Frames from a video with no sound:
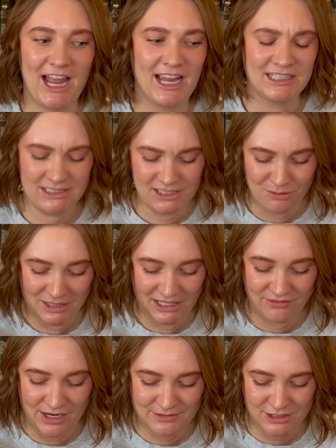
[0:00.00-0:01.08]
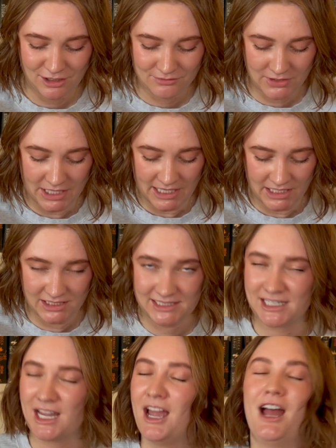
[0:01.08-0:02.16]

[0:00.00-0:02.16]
I had so many 5-star reads.